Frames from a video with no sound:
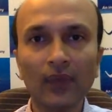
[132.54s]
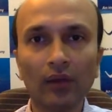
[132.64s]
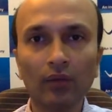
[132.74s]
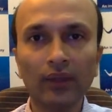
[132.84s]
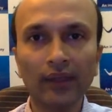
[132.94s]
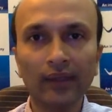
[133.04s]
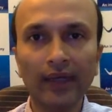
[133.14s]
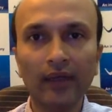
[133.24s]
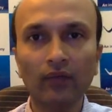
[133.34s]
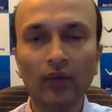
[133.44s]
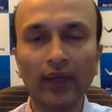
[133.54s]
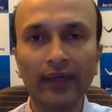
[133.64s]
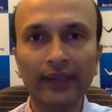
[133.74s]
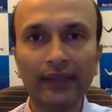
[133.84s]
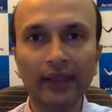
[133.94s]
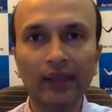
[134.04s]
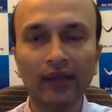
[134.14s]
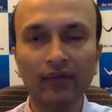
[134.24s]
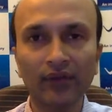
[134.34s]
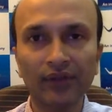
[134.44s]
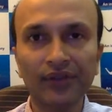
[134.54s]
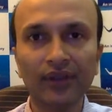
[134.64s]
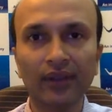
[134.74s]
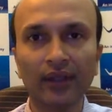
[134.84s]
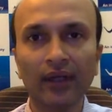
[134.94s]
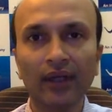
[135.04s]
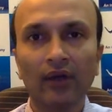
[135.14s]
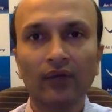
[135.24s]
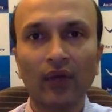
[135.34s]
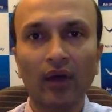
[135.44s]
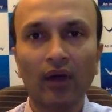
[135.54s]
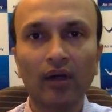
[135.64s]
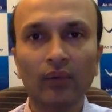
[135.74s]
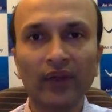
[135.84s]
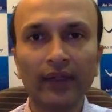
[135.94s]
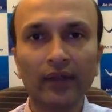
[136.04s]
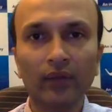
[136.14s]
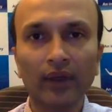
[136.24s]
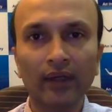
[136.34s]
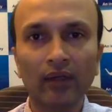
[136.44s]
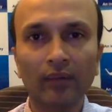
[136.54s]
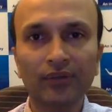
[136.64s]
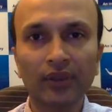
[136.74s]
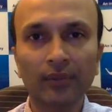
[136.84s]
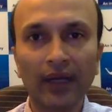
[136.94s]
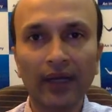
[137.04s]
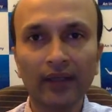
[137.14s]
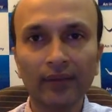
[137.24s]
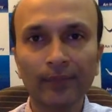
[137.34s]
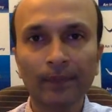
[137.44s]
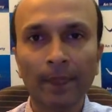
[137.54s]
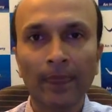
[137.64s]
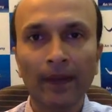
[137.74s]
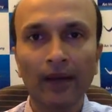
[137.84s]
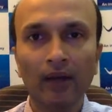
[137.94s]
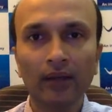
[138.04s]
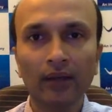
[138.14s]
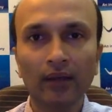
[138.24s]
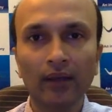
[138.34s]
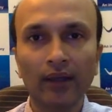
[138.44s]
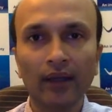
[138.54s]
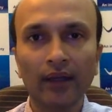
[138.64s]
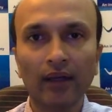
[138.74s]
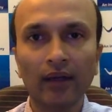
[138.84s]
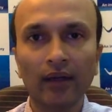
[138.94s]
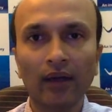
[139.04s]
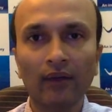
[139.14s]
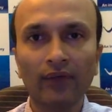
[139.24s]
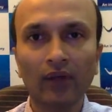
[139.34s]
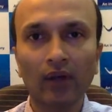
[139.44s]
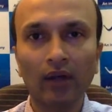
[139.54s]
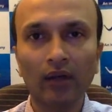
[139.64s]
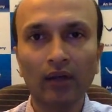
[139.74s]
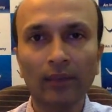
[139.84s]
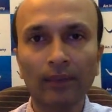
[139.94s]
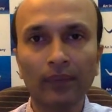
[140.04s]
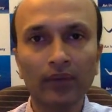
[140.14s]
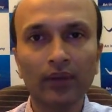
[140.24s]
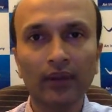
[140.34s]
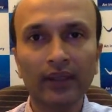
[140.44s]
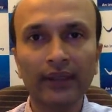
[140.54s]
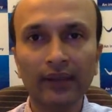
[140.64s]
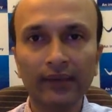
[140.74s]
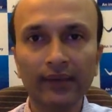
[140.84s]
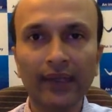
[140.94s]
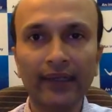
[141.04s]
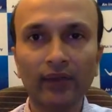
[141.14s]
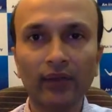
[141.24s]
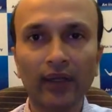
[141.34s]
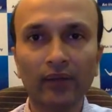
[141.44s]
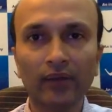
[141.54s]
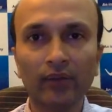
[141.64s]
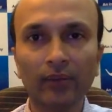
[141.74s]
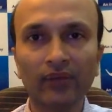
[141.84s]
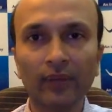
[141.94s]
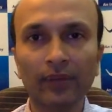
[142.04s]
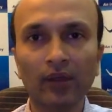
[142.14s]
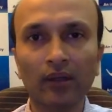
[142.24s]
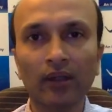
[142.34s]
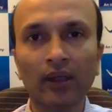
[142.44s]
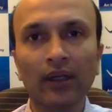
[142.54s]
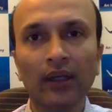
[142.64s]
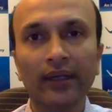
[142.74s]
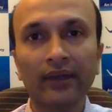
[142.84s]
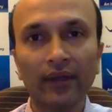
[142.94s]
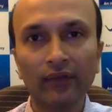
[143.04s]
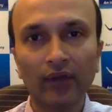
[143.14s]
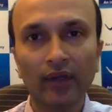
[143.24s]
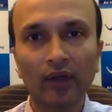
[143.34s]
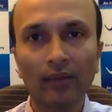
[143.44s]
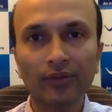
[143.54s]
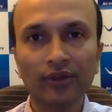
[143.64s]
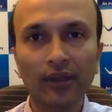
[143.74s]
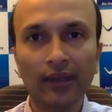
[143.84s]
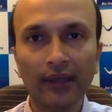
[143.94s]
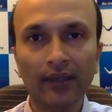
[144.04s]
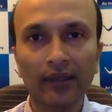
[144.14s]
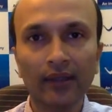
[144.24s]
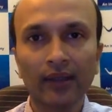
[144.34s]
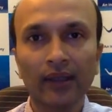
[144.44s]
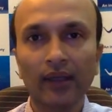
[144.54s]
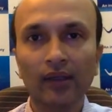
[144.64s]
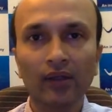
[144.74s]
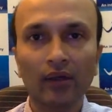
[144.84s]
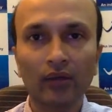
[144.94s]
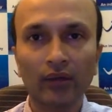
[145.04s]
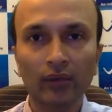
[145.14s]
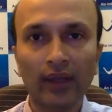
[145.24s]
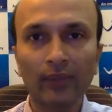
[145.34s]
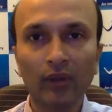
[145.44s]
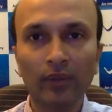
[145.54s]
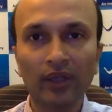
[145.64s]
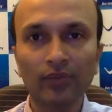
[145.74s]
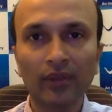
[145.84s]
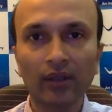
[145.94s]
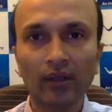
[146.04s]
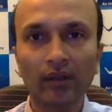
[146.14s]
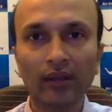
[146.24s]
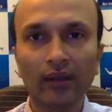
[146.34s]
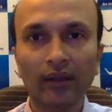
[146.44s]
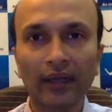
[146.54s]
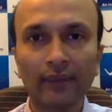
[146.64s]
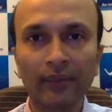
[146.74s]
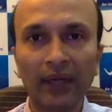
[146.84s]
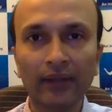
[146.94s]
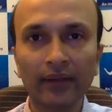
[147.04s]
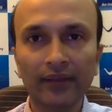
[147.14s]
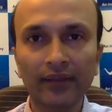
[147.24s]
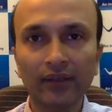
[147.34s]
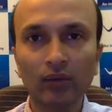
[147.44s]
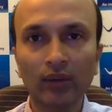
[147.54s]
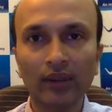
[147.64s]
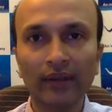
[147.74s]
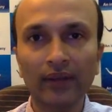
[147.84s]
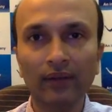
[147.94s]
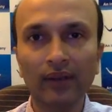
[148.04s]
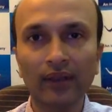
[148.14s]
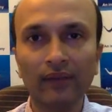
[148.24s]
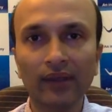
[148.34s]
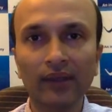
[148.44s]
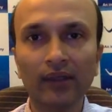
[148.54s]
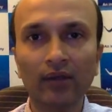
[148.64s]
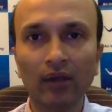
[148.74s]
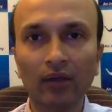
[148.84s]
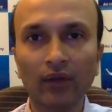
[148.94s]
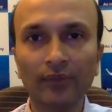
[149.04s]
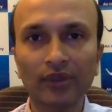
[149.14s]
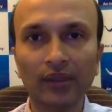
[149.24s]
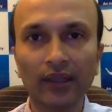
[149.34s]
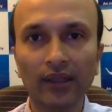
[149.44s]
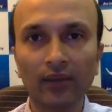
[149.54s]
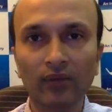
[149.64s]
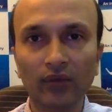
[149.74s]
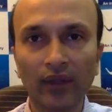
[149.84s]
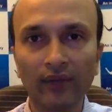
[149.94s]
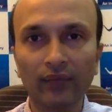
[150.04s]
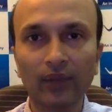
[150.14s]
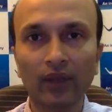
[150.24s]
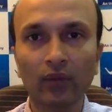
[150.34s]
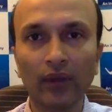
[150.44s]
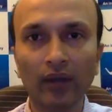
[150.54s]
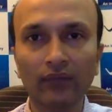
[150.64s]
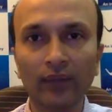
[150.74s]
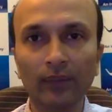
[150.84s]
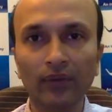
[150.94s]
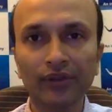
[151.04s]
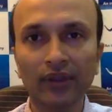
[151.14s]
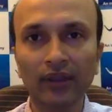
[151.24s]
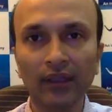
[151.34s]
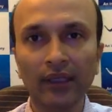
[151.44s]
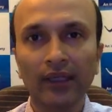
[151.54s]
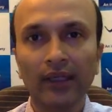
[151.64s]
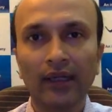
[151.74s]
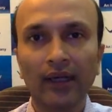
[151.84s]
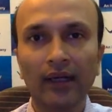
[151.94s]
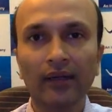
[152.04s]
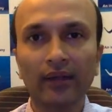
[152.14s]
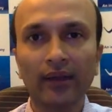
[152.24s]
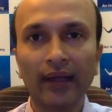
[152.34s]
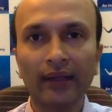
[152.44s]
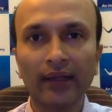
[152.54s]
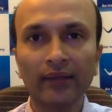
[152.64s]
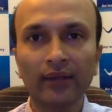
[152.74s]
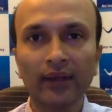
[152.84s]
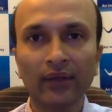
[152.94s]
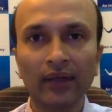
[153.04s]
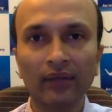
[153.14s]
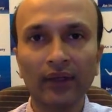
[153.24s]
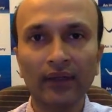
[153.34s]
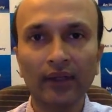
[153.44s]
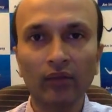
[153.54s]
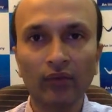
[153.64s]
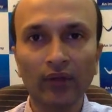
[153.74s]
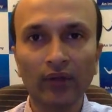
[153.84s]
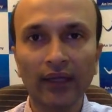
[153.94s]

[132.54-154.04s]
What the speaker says: So this kind of volatility is sufficient for whether you are an option buyer on of a call or a put. Either side you are going to be whipsawed. Even if you are an option seller, it's not going to help you much because by reaching towards 11,760, a lot of option sellers would have squared off the position and then given away in the euphoria.